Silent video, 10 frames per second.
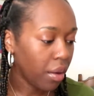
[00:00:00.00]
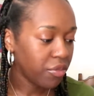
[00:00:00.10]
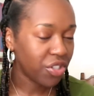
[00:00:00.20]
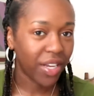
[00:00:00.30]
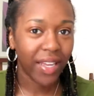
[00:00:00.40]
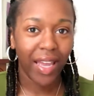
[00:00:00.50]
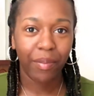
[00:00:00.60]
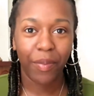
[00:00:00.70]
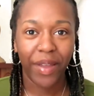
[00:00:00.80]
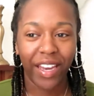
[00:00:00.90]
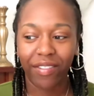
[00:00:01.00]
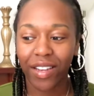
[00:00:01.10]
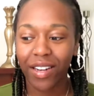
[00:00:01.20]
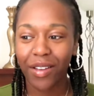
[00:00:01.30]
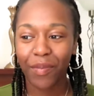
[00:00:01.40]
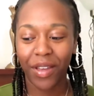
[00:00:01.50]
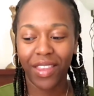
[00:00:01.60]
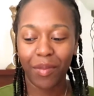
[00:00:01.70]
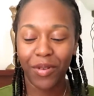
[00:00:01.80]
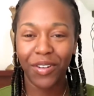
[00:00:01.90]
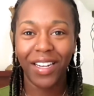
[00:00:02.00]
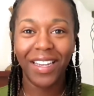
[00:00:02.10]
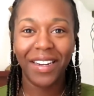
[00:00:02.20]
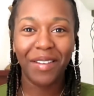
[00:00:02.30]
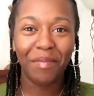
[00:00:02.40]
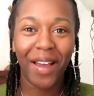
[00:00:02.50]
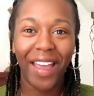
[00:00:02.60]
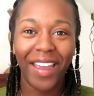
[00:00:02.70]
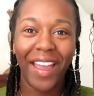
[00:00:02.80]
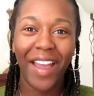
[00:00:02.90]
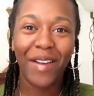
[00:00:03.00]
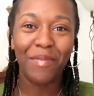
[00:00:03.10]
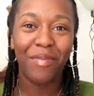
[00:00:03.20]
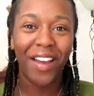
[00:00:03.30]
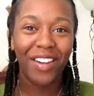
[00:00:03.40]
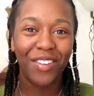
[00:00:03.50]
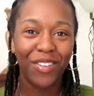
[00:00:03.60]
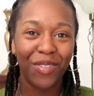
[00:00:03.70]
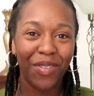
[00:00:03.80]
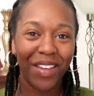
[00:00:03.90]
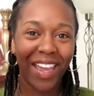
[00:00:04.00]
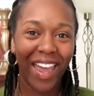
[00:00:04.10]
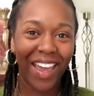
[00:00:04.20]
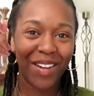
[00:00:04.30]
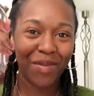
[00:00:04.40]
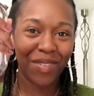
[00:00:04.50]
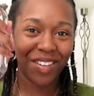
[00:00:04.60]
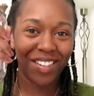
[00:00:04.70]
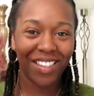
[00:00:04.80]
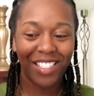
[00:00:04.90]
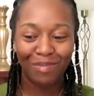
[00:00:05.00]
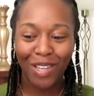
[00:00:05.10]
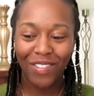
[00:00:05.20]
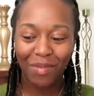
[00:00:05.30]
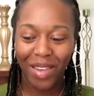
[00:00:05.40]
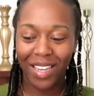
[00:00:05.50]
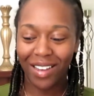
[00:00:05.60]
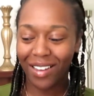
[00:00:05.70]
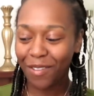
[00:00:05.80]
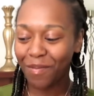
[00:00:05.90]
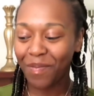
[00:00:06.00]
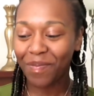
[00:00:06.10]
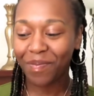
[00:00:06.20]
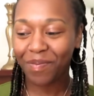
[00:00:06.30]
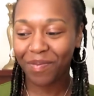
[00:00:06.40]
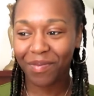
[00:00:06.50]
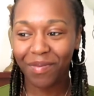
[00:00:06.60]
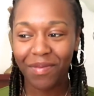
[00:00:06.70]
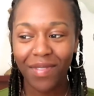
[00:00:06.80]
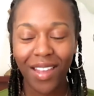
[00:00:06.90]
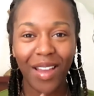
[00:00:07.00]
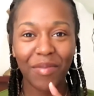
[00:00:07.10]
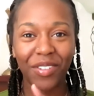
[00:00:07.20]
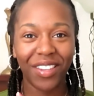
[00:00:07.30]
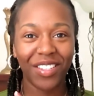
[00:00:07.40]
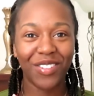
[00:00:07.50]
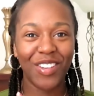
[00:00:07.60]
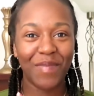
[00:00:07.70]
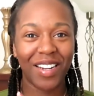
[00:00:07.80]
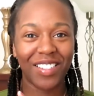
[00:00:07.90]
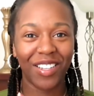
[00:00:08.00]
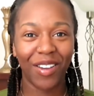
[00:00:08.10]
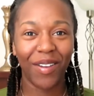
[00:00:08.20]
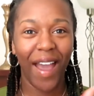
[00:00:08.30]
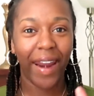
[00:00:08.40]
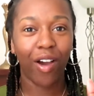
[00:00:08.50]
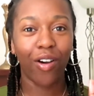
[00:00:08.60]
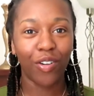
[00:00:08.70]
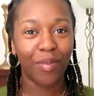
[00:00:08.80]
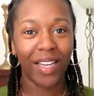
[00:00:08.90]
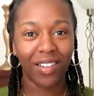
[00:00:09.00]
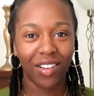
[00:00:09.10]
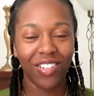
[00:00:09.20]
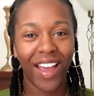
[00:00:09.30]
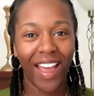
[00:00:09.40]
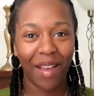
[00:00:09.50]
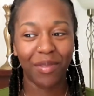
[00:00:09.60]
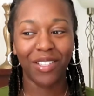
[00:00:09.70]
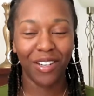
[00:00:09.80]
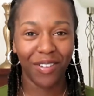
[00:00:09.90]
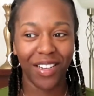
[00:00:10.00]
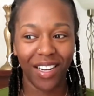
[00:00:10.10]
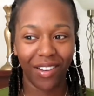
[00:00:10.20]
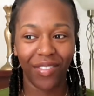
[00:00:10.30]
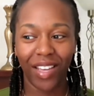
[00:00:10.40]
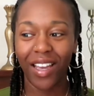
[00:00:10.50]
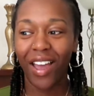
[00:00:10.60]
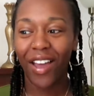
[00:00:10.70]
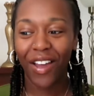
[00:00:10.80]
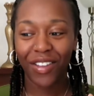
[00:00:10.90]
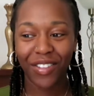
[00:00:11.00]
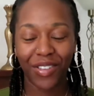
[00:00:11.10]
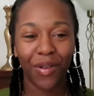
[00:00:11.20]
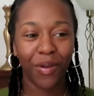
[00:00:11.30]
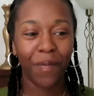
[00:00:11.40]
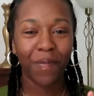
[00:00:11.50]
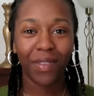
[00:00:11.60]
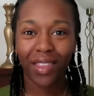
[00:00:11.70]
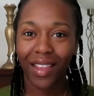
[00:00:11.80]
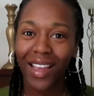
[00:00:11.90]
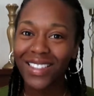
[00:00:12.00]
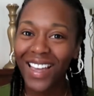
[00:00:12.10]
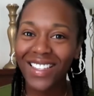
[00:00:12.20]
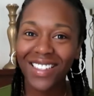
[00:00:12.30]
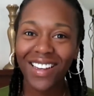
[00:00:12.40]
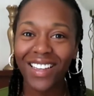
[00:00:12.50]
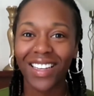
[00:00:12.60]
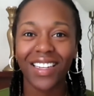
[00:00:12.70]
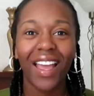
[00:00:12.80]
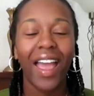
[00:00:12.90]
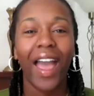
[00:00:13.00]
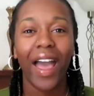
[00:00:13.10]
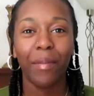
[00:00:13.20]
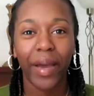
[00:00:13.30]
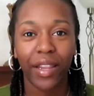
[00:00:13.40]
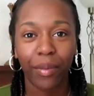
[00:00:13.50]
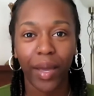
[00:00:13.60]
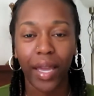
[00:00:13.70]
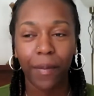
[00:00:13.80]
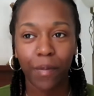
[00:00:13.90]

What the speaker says: just going to get preparing, put them all in my brand new Kenwood smoothie maker. I bought this 2 months ago and oh my gosh, I absolutely love it. So let's get started. And by the way,